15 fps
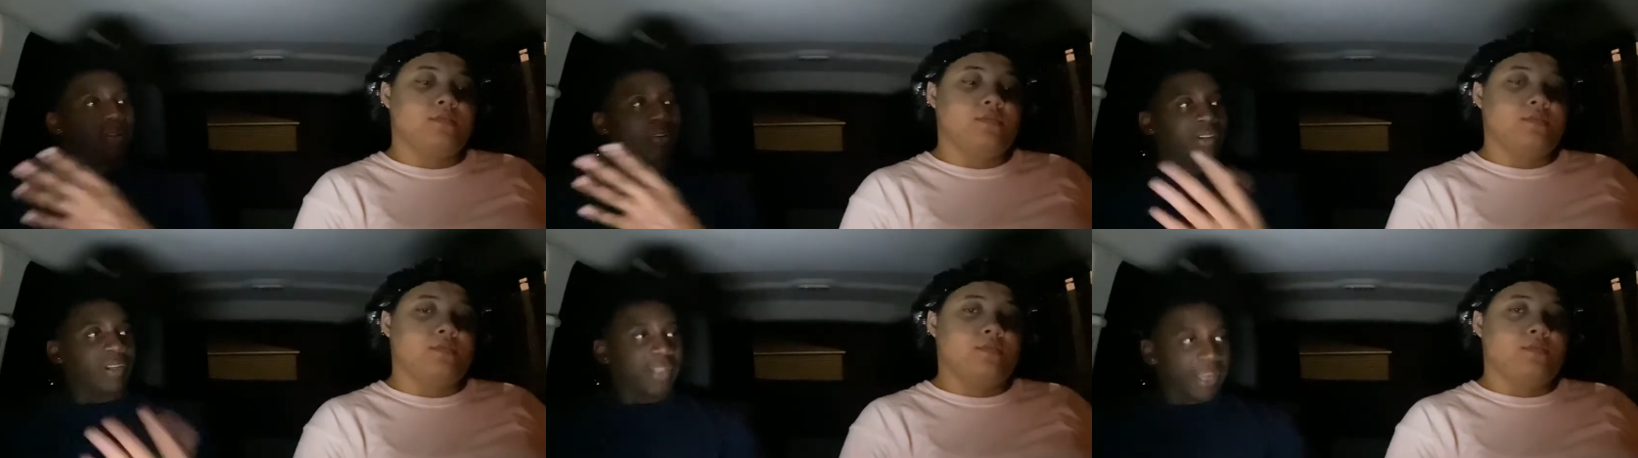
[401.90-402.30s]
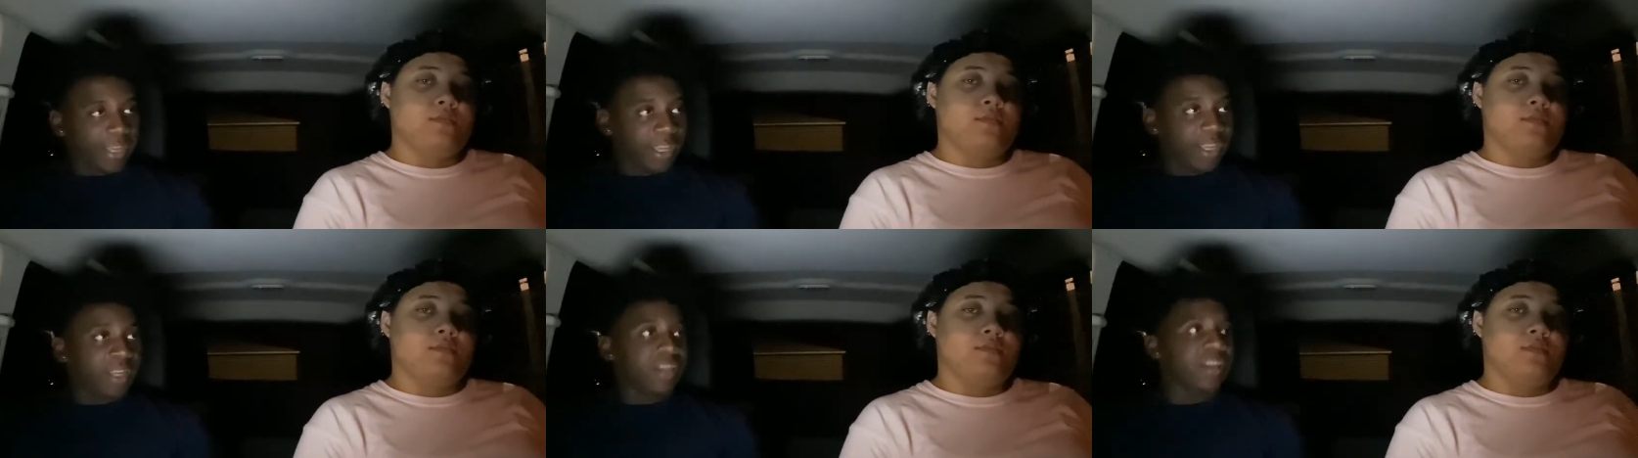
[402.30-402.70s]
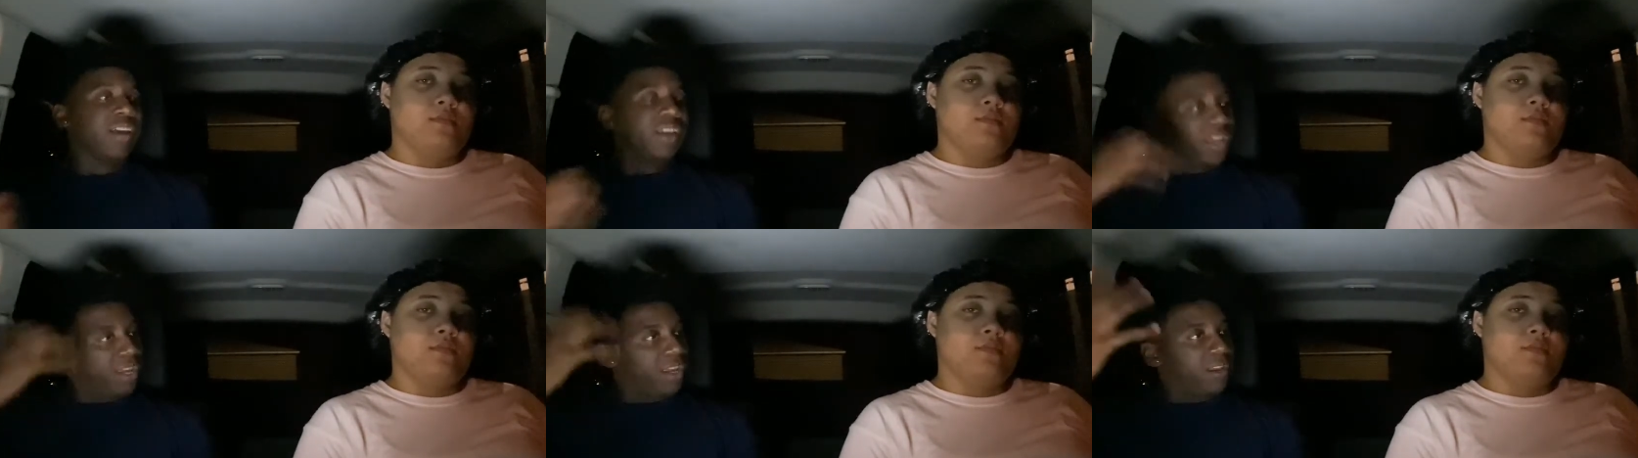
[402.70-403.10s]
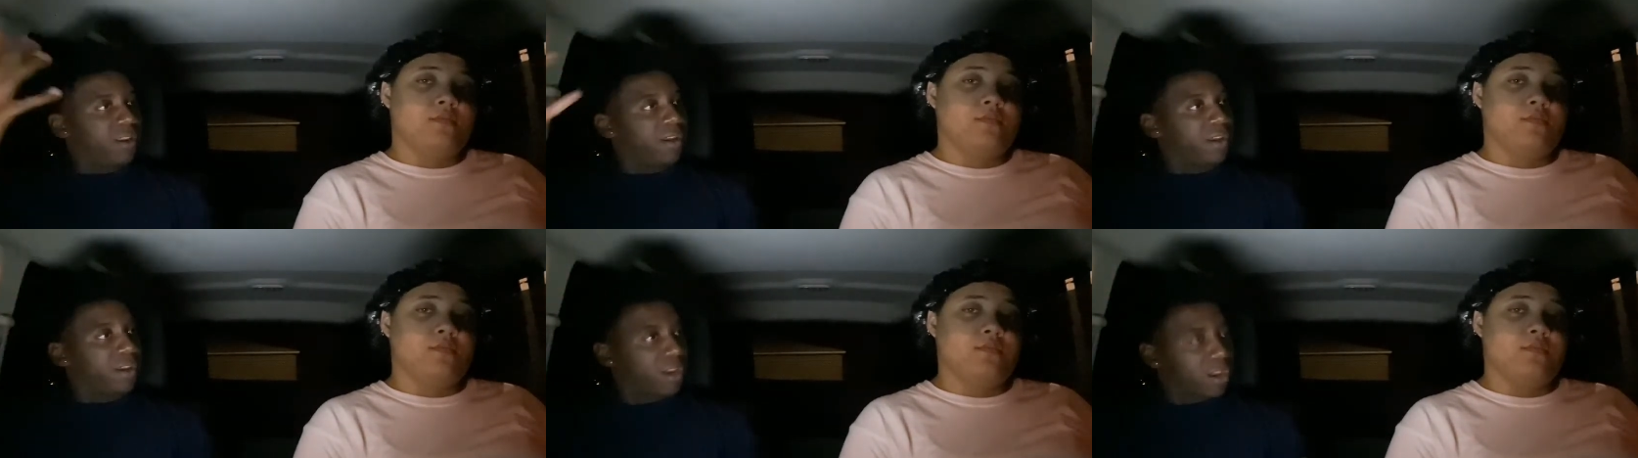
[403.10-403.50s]
Speaker 1: King and
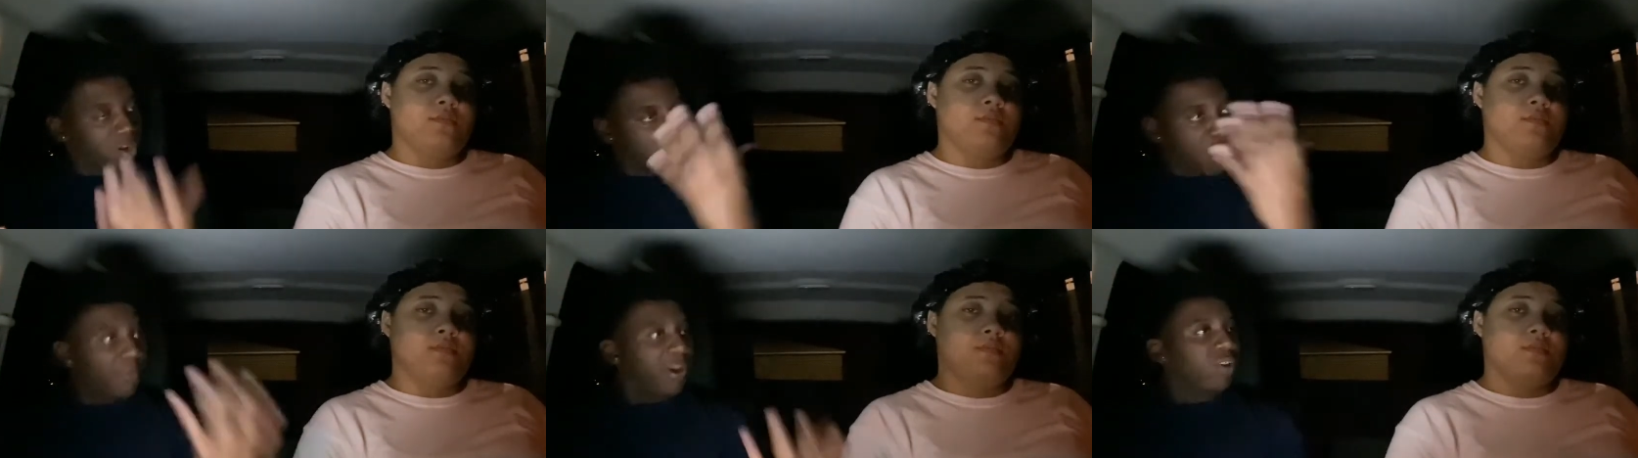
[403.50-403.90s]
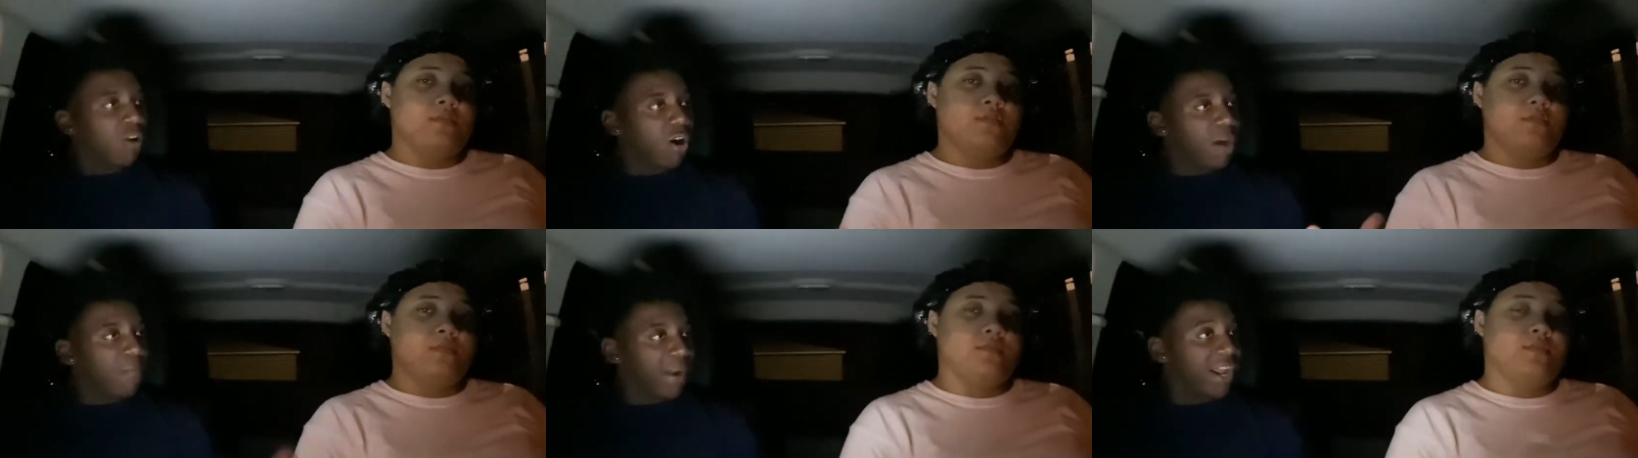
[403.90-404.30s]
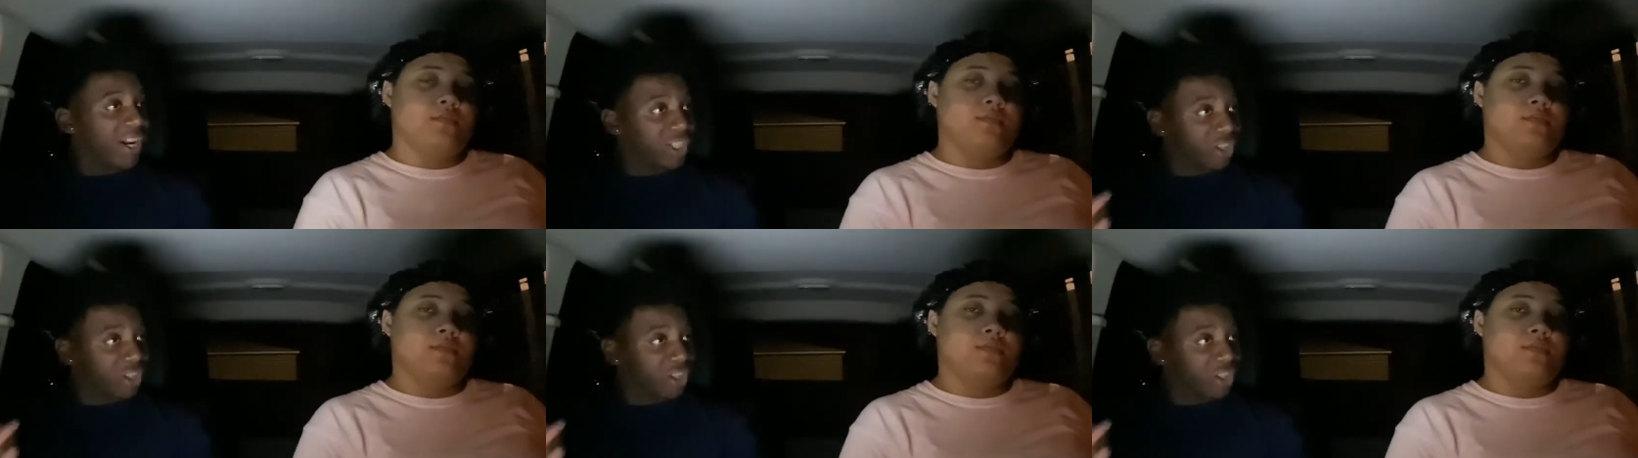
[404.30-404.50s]
Carmen, Corey court manager,